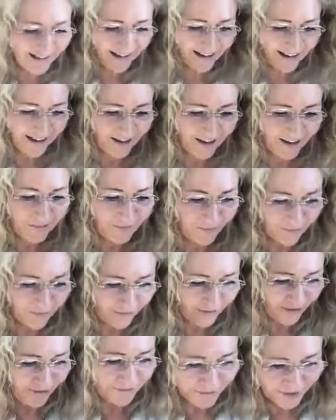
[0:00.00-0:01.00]

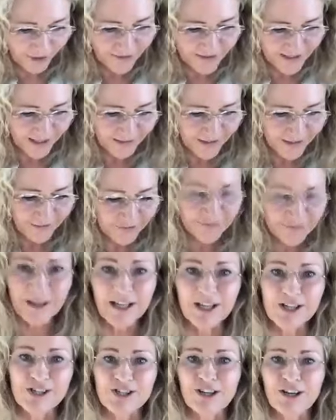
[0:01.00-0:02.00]
Wrote down the
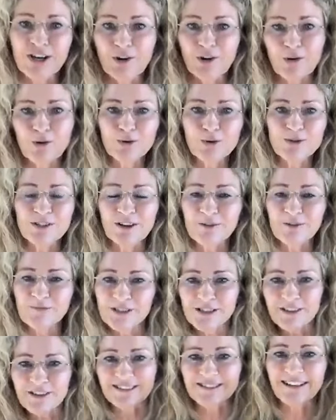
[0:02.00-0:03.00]
information, and also I'm
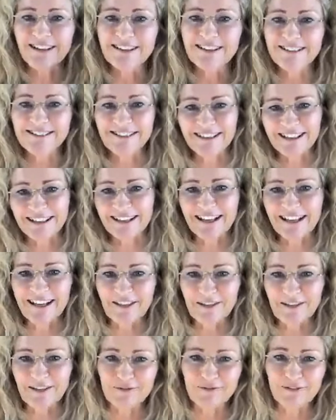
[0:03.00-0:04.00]
so excited because I can hear
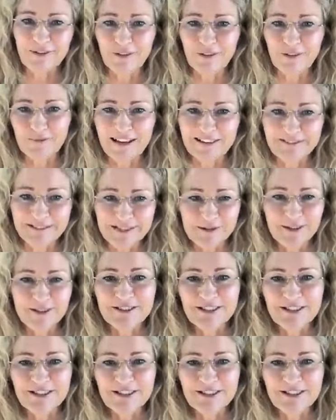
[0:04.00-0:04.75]
them and feel them here as well.